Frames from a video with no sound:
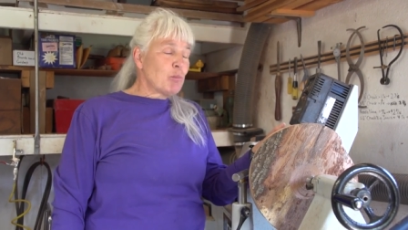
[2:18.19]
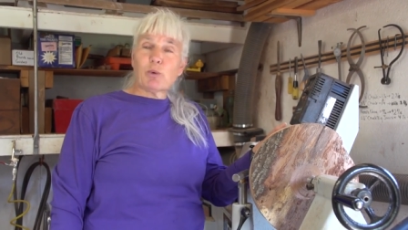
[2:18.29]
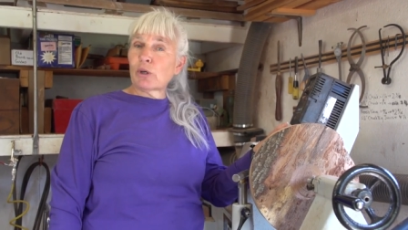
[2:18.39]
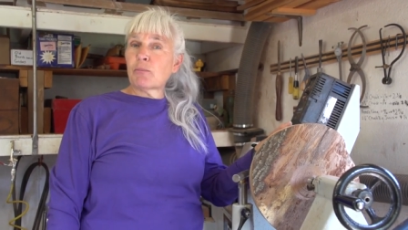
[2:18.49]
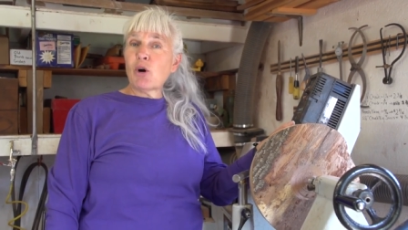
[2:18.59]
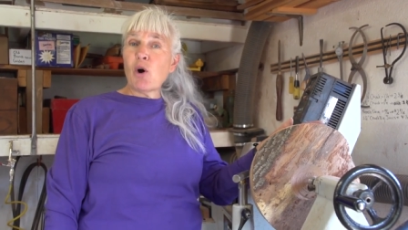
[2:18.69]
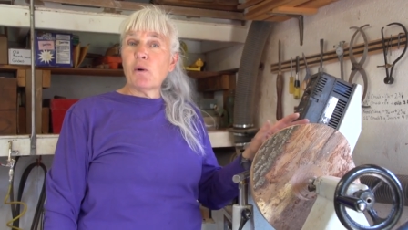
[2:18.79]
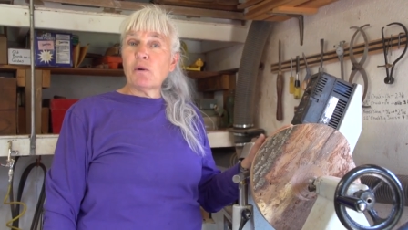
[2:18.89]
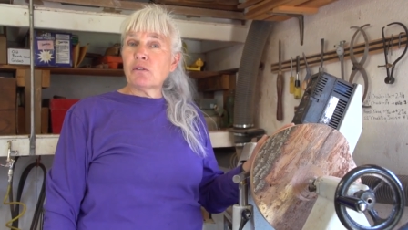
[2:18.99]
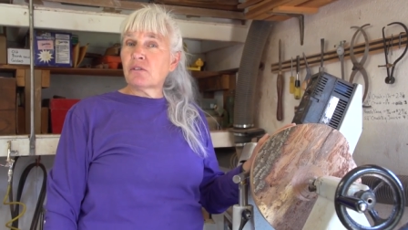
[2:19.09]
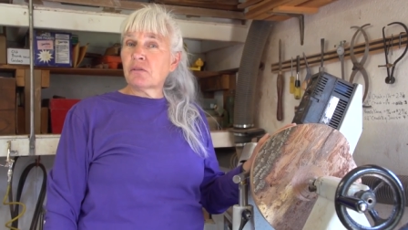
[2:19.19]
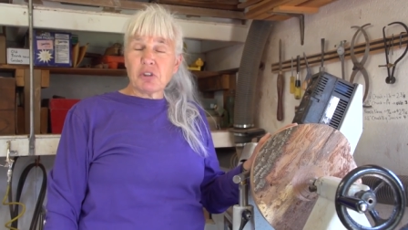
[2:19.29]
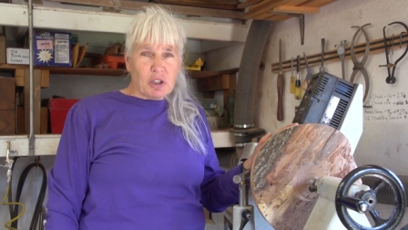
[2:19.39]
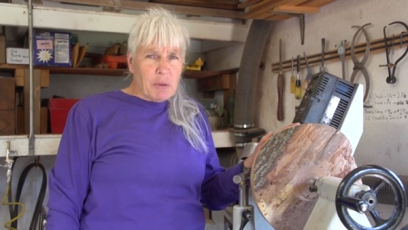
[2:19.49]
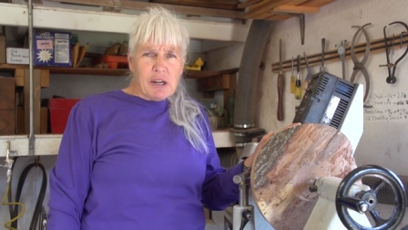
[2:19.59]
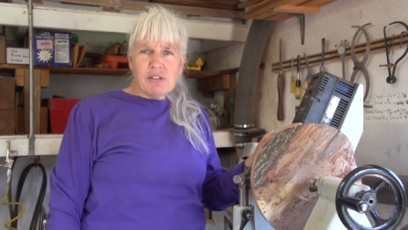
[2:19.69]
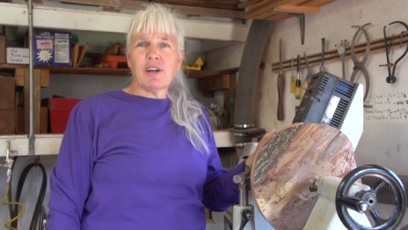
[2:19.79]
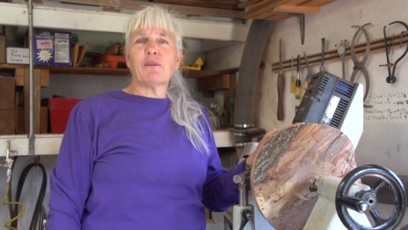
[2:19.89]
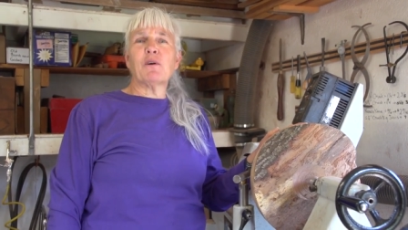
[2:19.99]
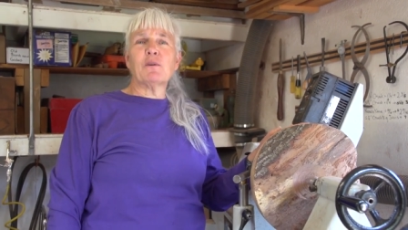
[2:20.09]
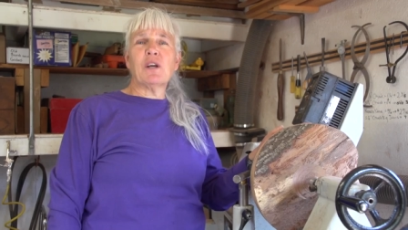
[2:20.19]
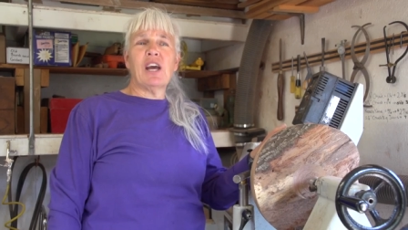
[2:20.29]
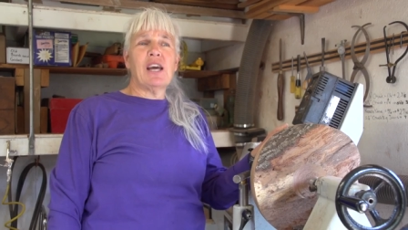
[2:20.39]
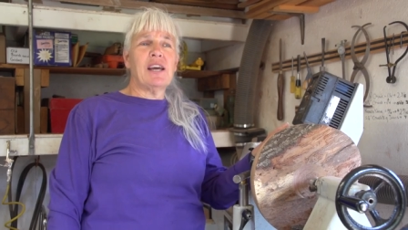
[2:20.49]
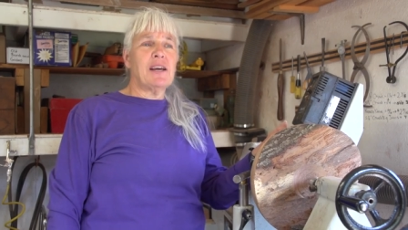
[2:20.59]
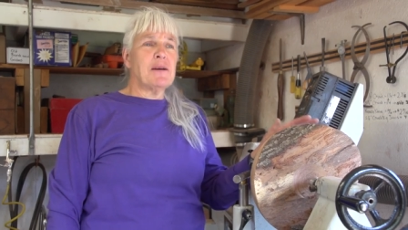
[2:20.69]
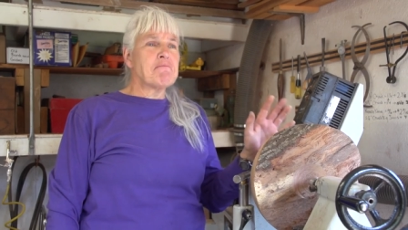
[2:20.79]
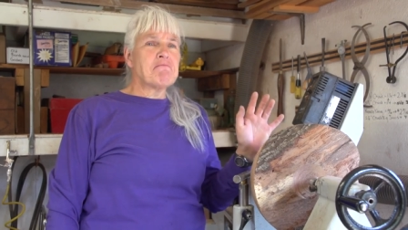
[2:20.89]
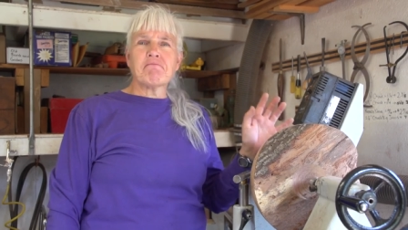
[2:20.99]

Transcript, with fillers: Wormholes, termites are okay,